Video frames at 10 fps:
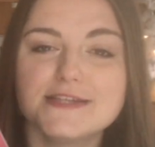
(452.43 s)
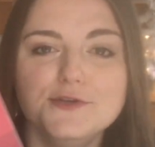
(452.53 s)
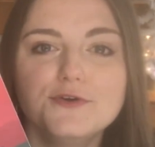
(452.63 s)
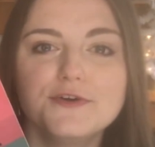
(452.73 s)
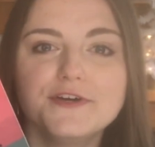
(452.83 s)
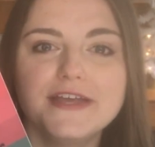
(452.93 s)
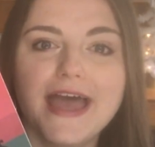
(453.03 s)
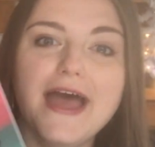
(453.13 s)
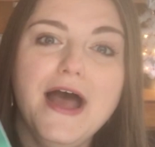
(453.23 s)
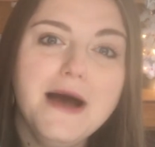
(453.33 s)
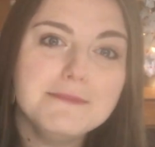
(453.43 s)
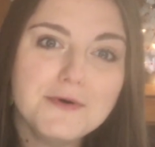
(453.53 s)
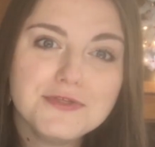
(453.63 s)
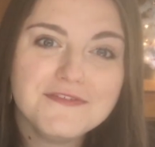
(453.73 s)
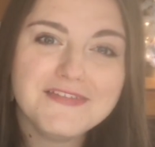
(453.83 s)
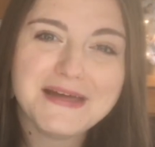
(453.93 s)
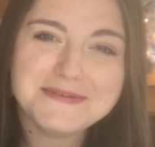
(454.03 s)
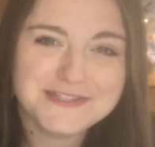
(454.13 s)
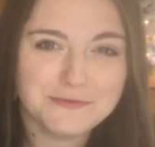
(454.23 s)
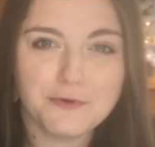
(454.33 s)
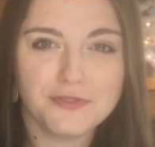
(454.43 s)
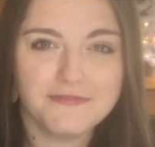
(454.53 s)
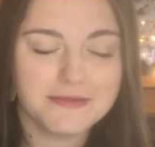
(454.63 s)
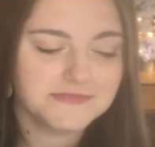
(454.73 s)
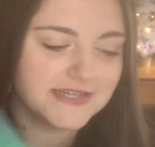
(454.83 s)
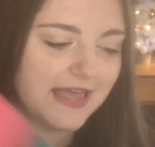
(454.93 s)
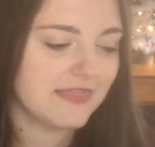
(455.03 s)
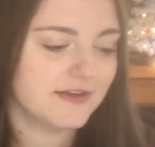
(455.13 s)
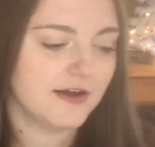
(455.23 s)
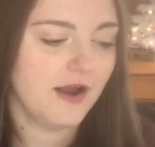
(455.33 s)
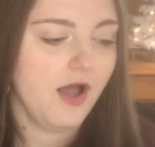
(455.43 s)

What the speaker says: So you could get both of them and do both of them together,